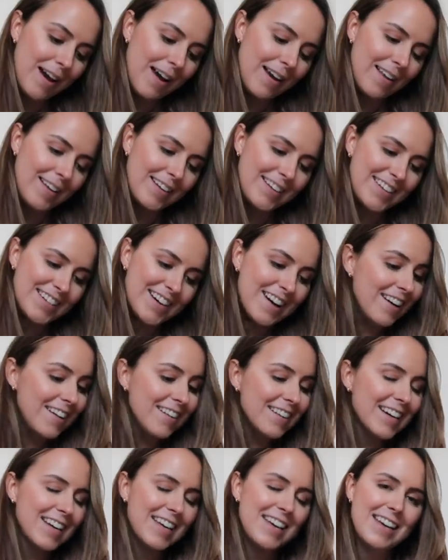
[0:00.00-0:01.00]
color
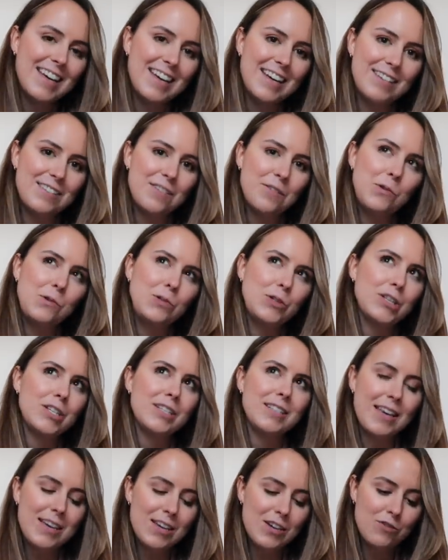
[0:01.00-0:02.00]
dark. It's a
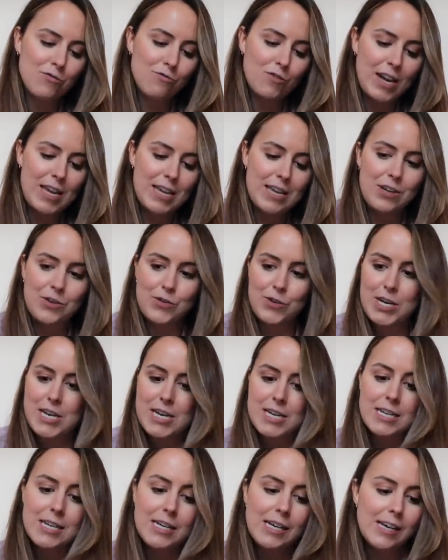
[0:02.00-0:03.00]
gorgeous like gray
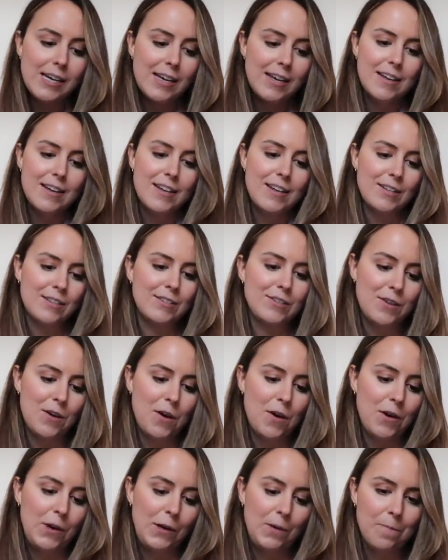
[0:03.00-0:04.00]
green. So
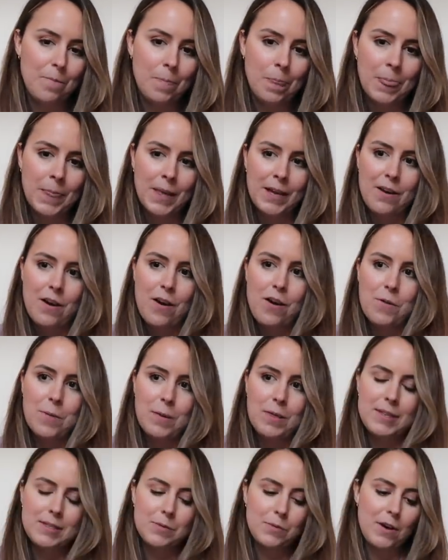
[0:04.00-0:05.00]
I'm going to
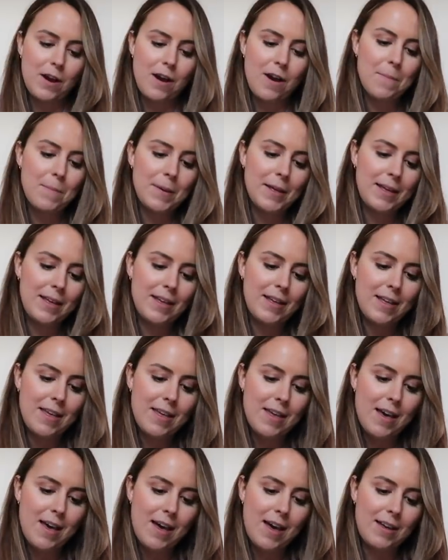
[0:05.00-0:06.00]
open this one up,
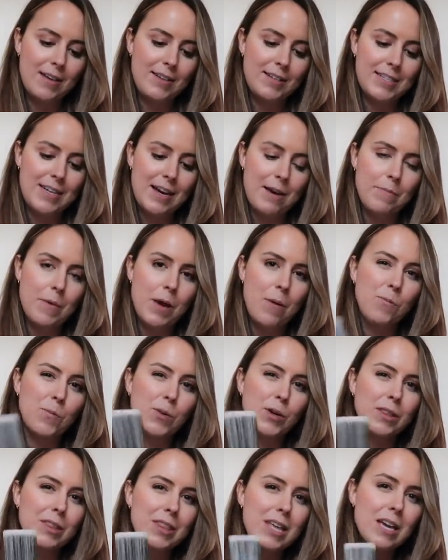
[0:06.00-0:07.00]
and I
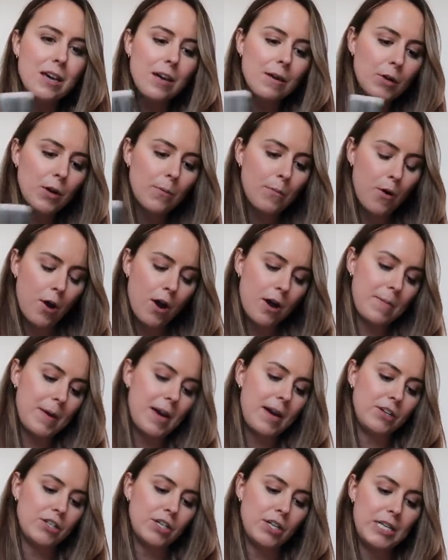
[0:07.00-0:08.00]
think I'm going to prime
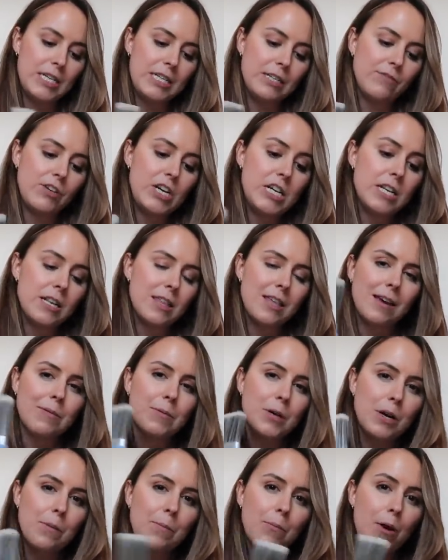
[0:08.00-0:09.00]
it. Actually, I need to read. I think I'm
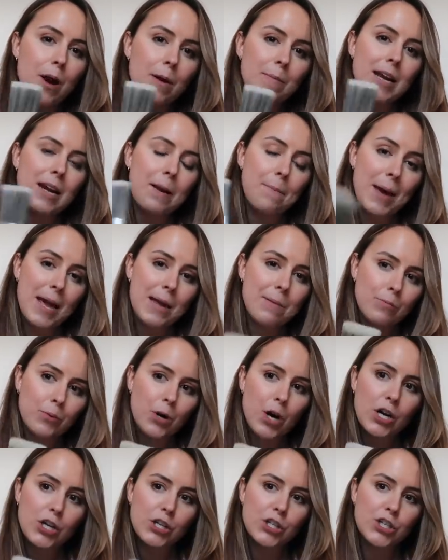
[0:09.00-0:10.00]
going to prime it in a
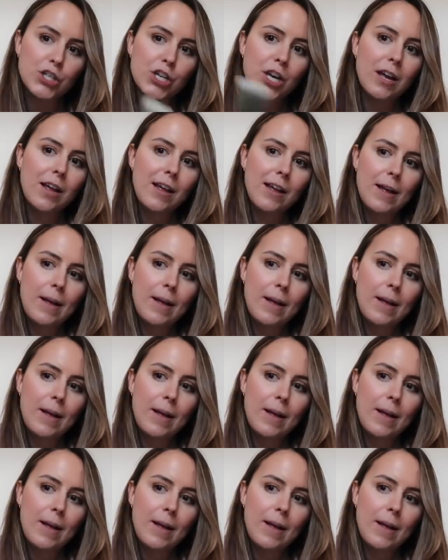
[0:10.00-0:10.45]
paintbrush,